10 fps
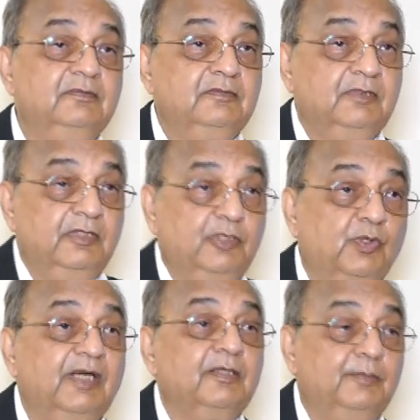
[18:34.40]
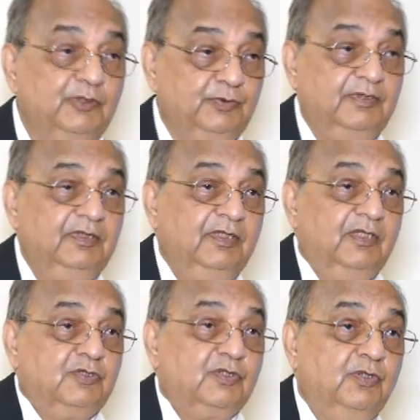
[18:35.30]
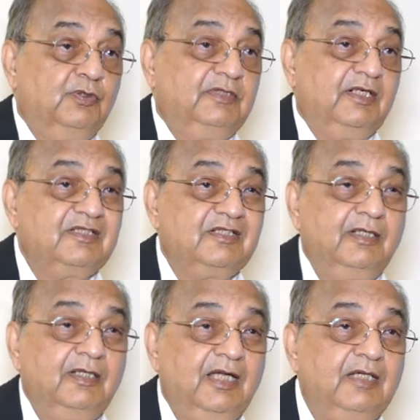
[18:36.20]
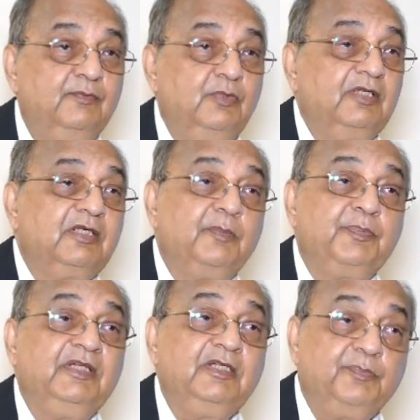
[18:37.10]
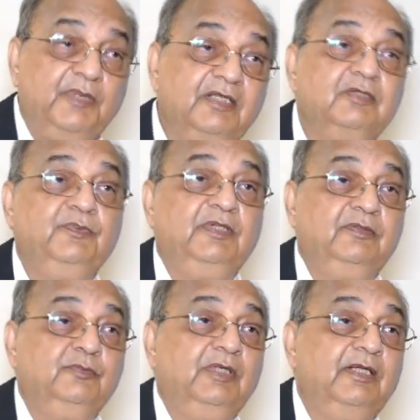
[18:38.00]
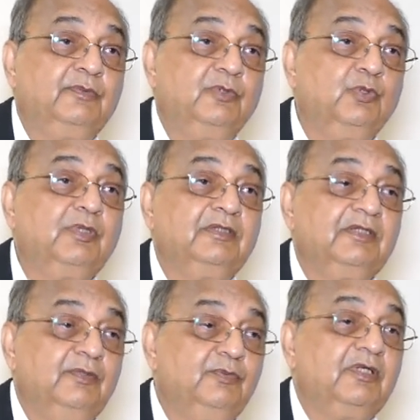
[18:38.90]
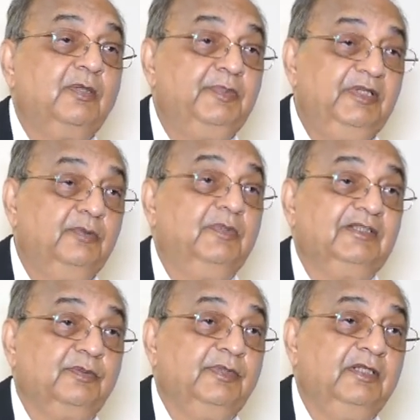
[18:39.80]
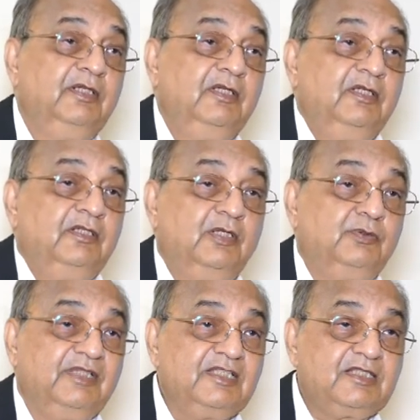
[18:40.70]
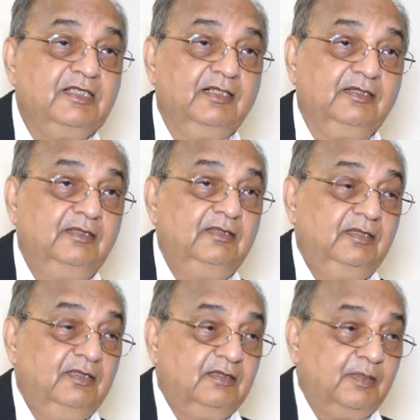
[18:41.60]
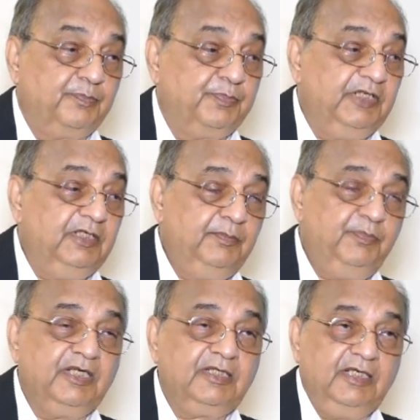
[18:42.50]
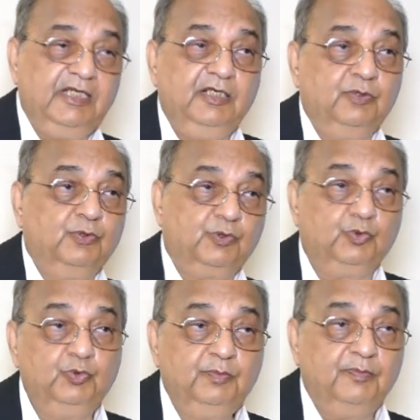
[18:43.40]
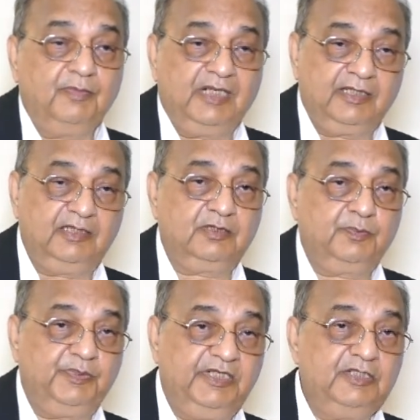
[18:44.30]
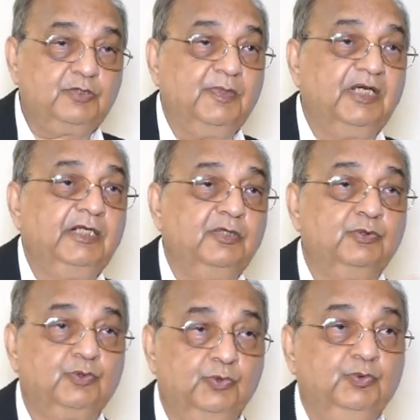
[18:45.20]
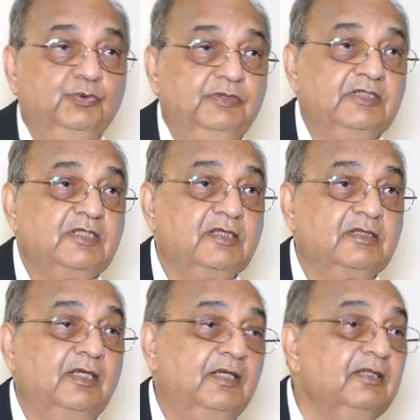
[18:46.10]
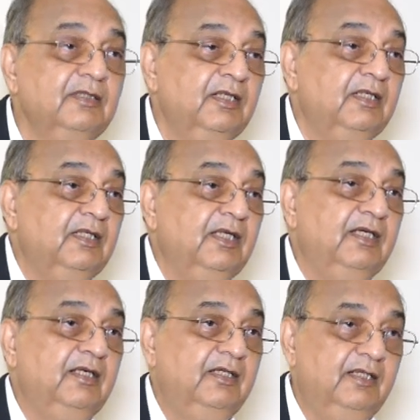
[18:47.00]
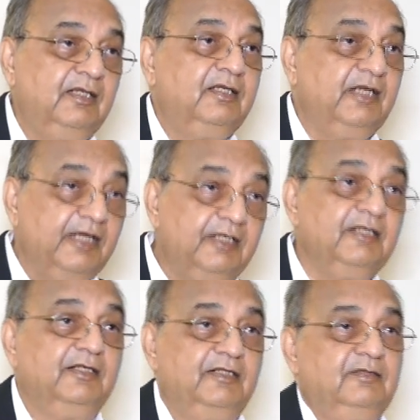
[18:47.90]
required amount. So that's called alveolar capillary pathway. We'll have to look at the alveolar capillary pathway. Now this thing, the P big AO2 minus P small AO2, this is called AA gradient.